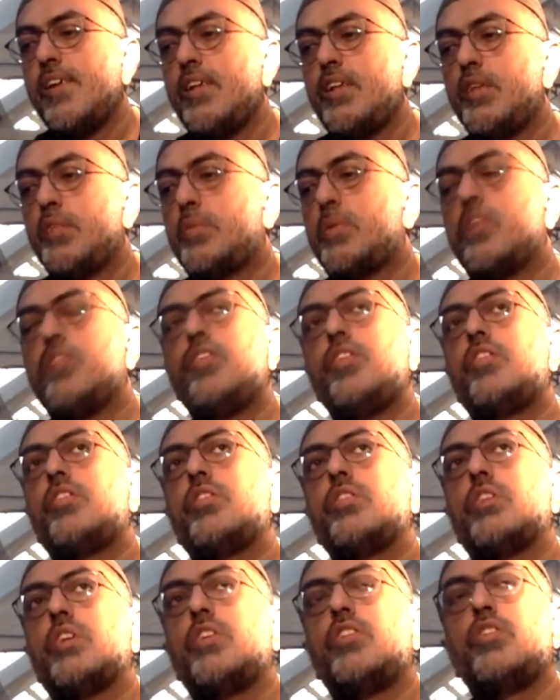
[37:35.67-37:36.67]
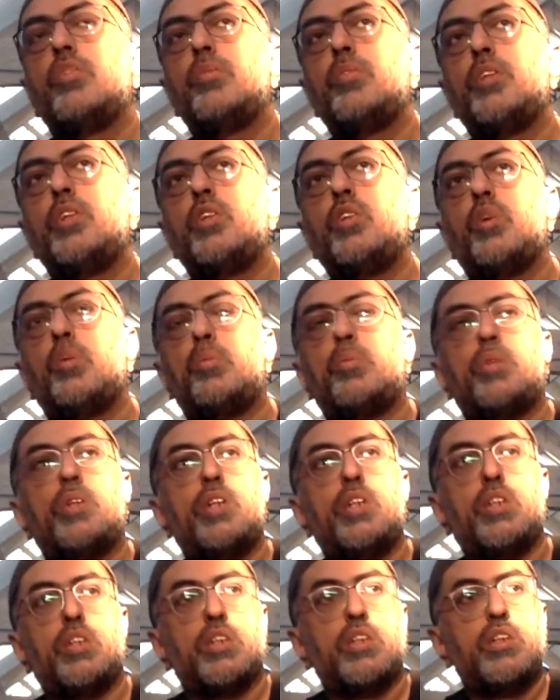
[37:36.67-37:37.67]
The Prophet sallallahu alaihi wasallam did not
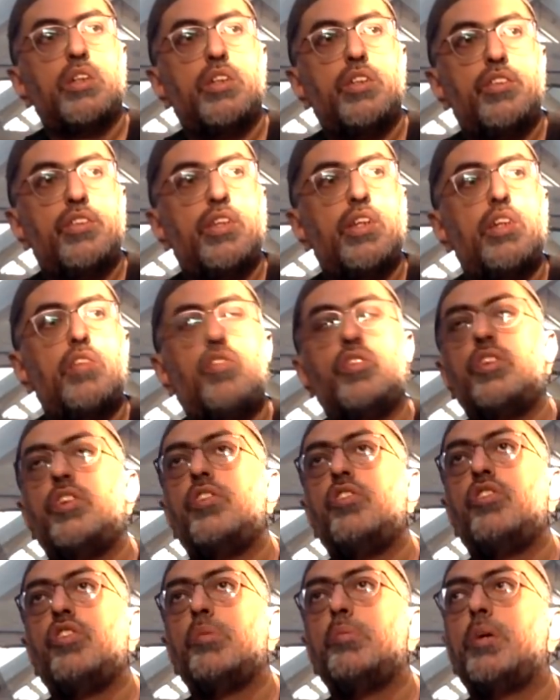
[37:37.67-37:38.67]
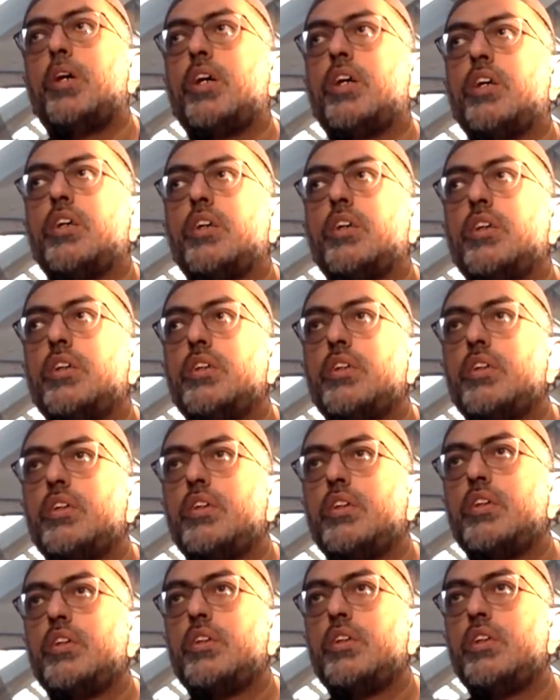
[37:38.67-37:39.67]
pray tahajjud in jama'ah.
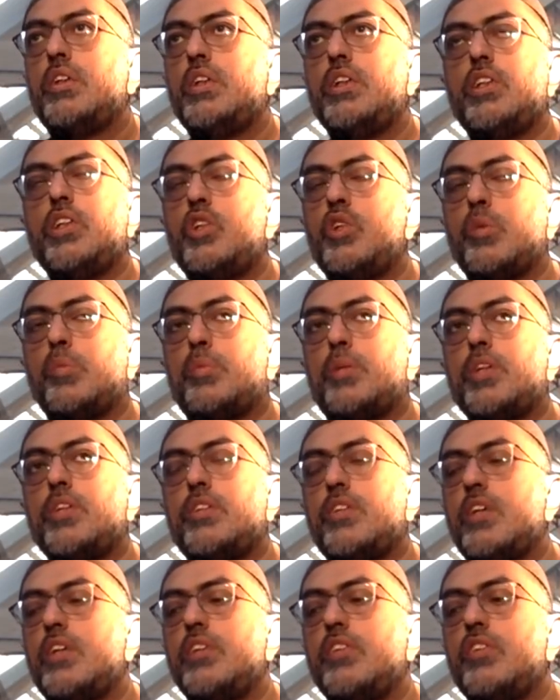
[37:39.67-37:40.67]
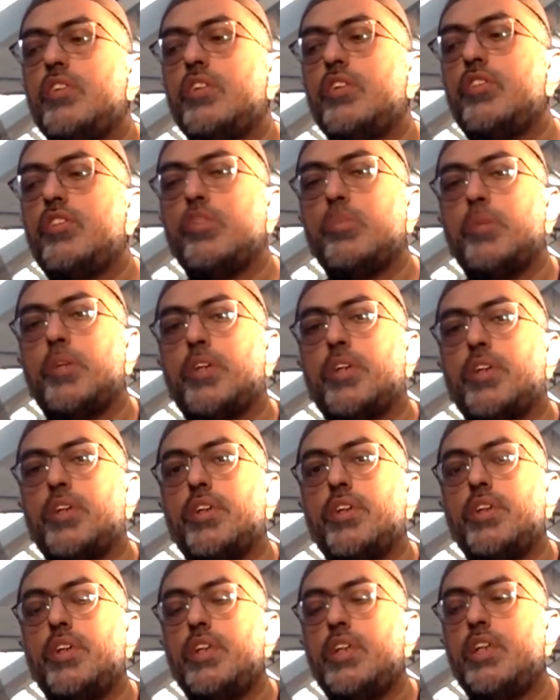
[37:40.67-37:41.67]
He did not pray tahajjud in jama'ah.
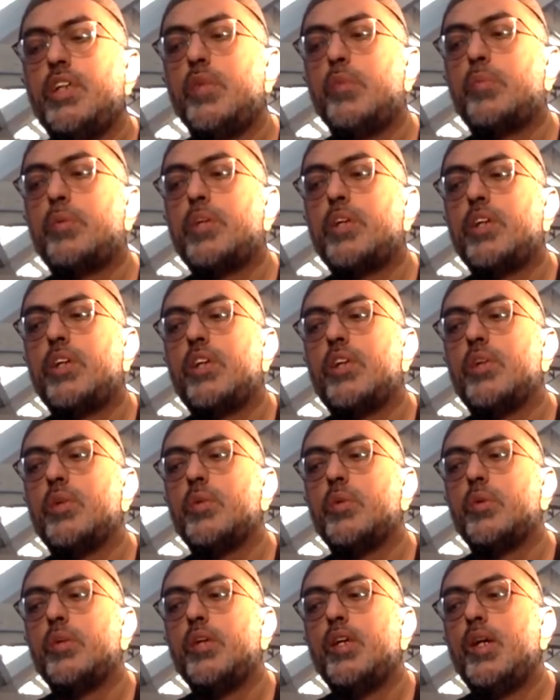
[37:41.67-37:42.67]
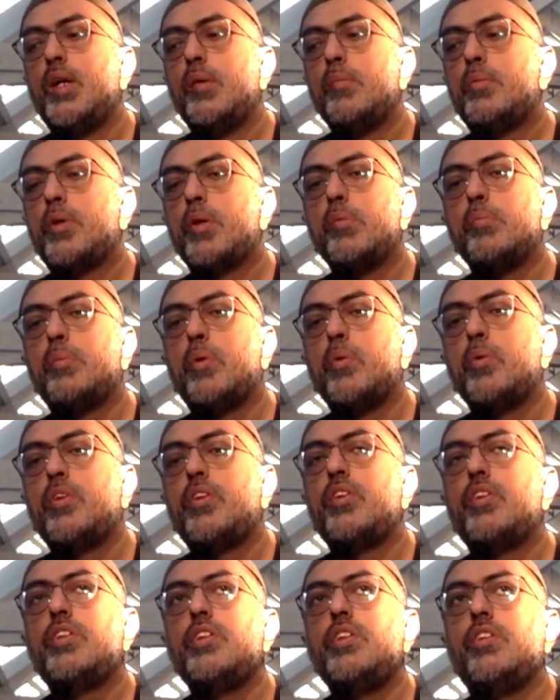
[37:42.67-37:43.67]
He prayed alone. But in both
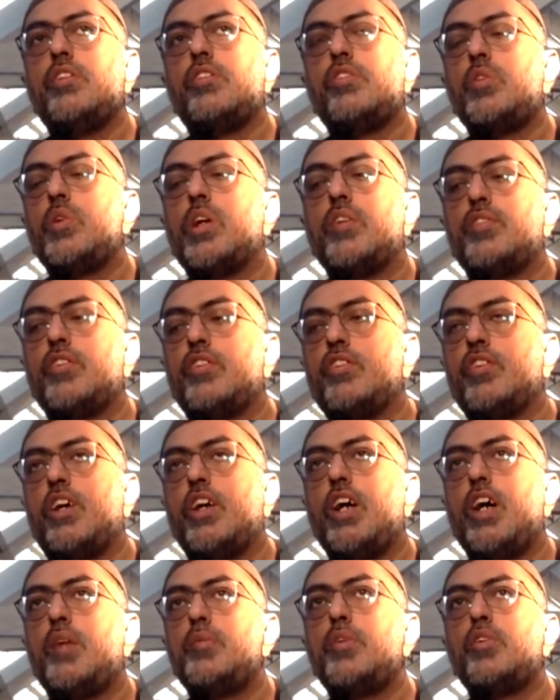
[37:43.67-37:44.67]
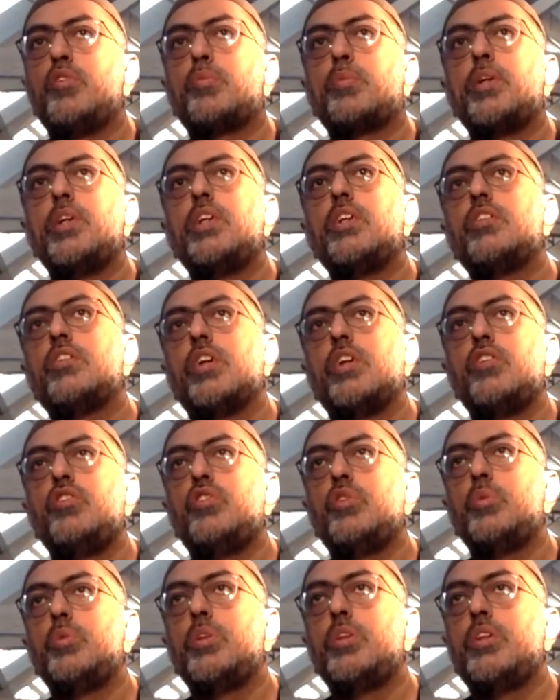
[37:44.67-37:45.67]
of these, you have a sahabis praying
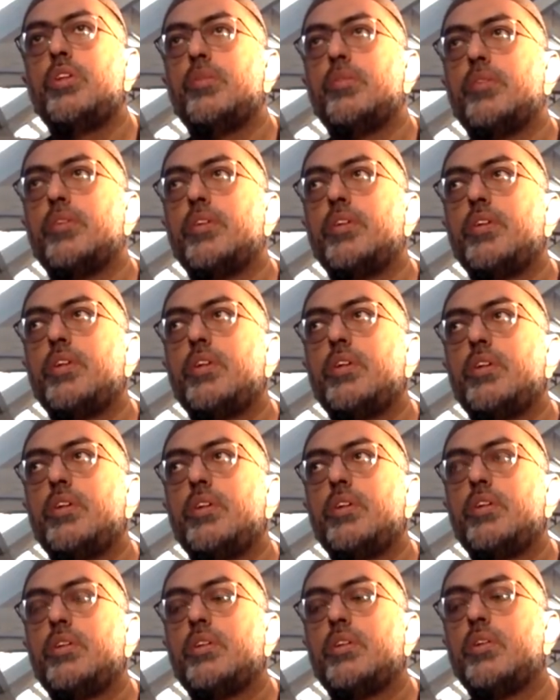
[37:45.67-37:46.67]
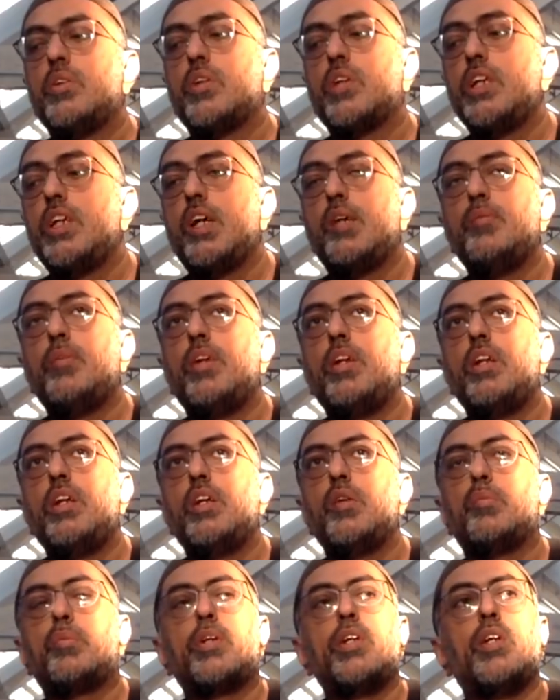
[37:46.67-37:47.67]
tahajjud with him, or qiyam
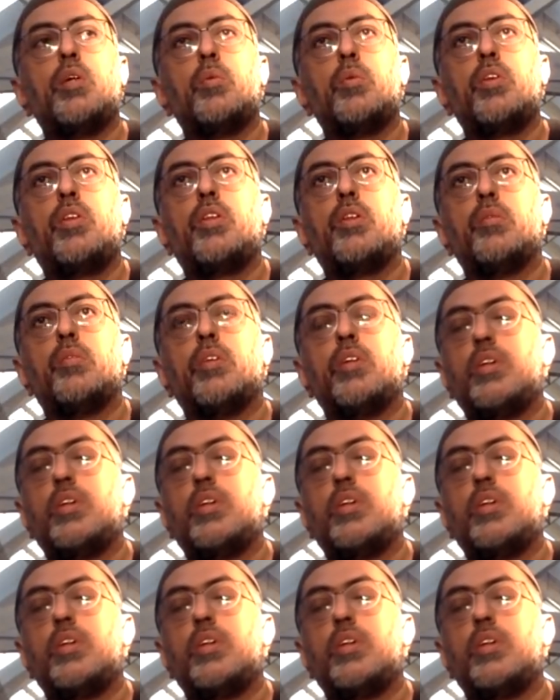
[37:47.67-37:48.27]
al-layl praying with him.